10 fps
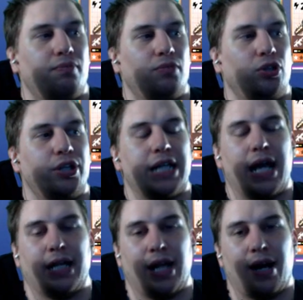looked
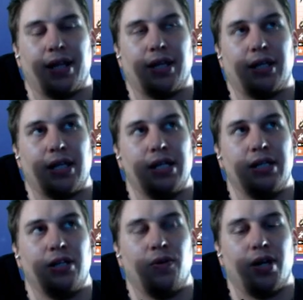at again, I think. They need
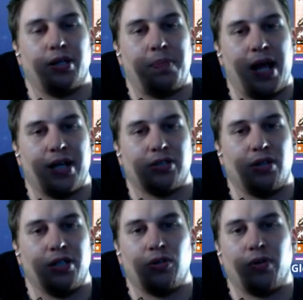to do another pass
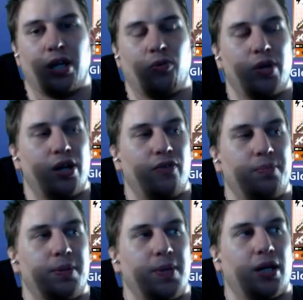on it. Don't get rid of
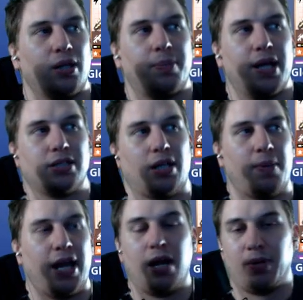it, but make another pass. Like
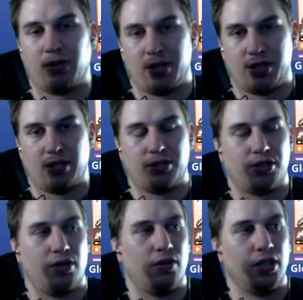my Hammer Crush here show.